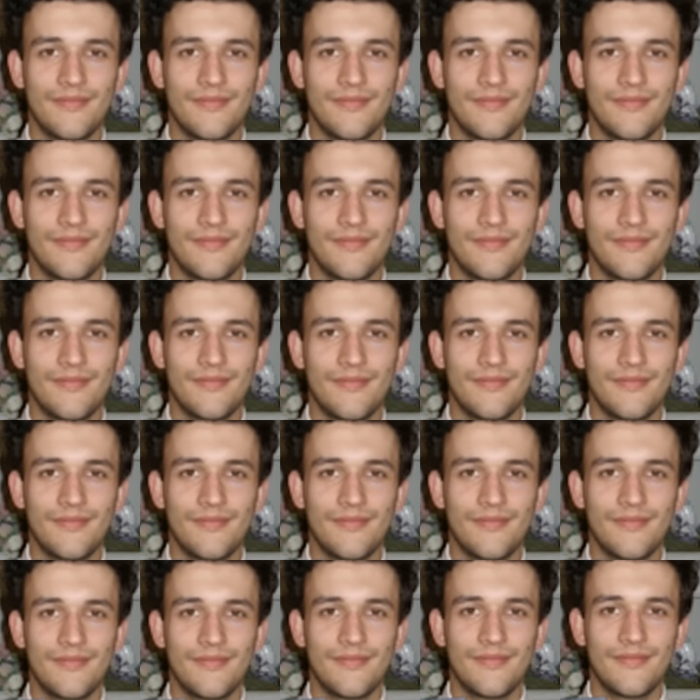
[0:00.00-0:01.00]

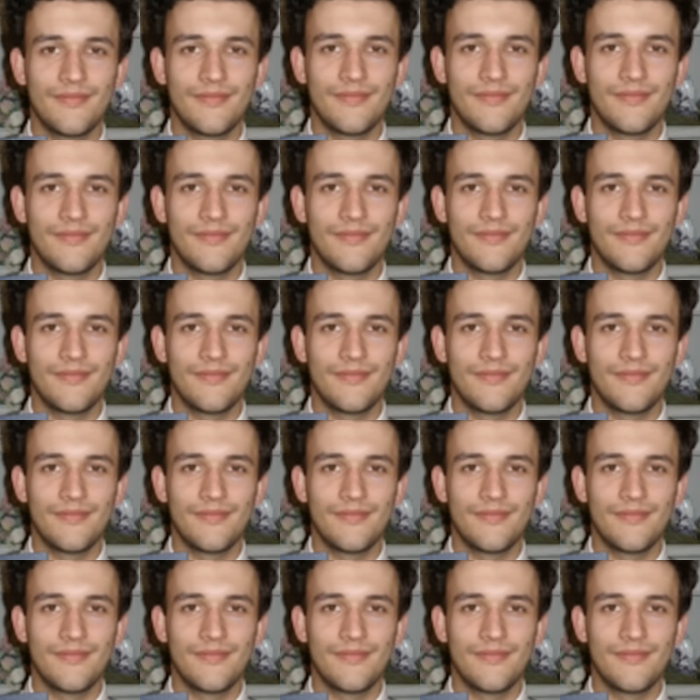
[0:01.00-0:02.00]

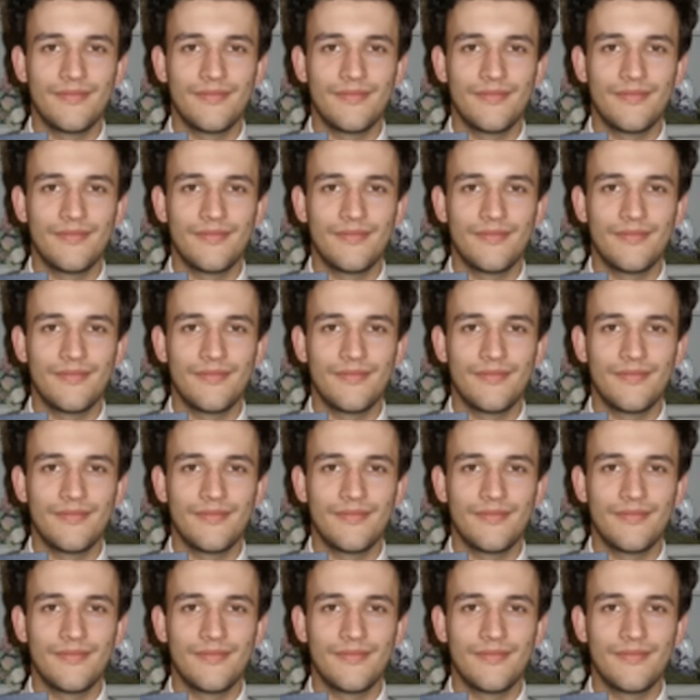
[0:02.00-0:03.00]

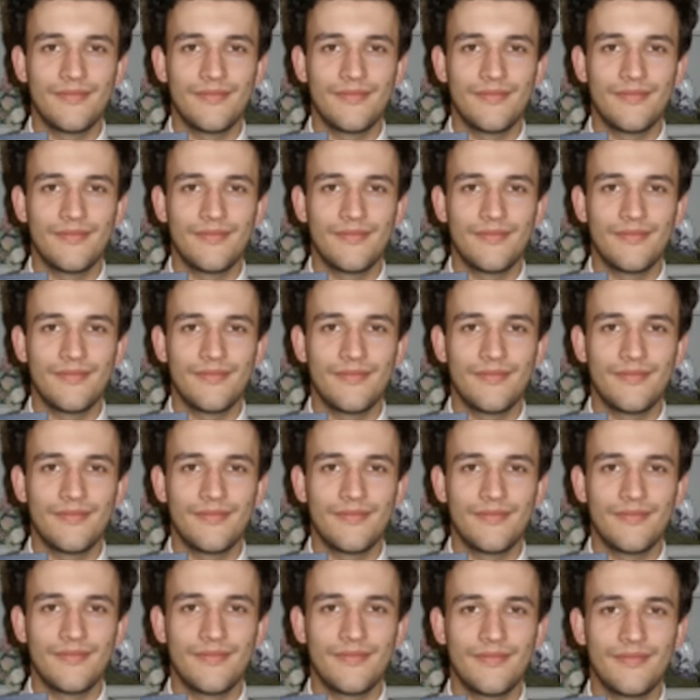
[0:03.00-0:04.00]

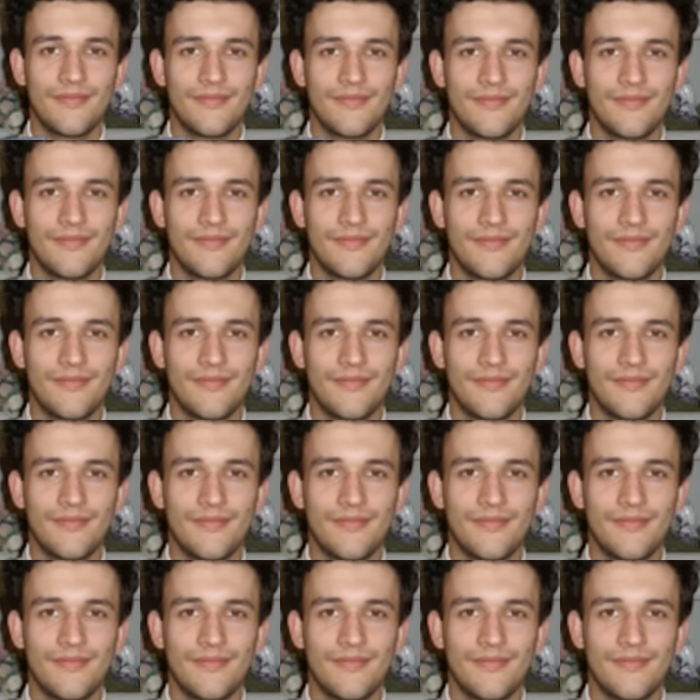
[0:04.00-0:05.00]

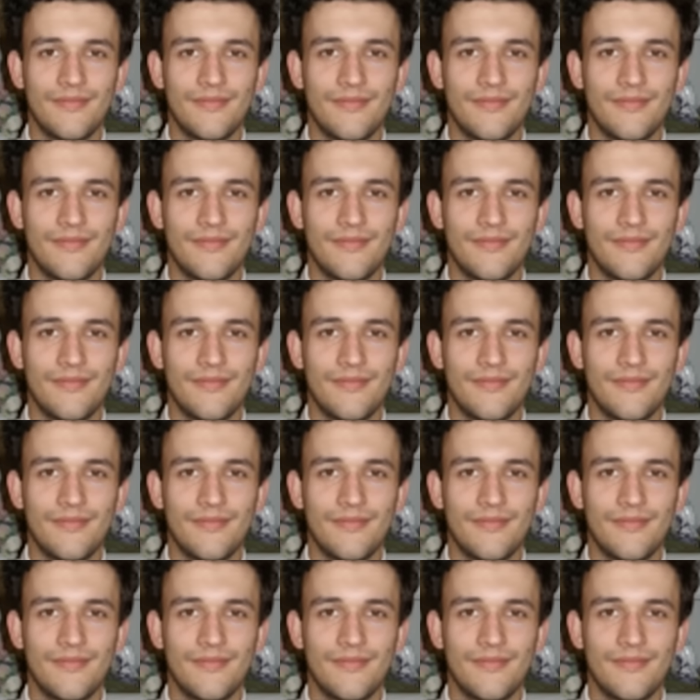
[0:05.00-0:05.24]
[no speech]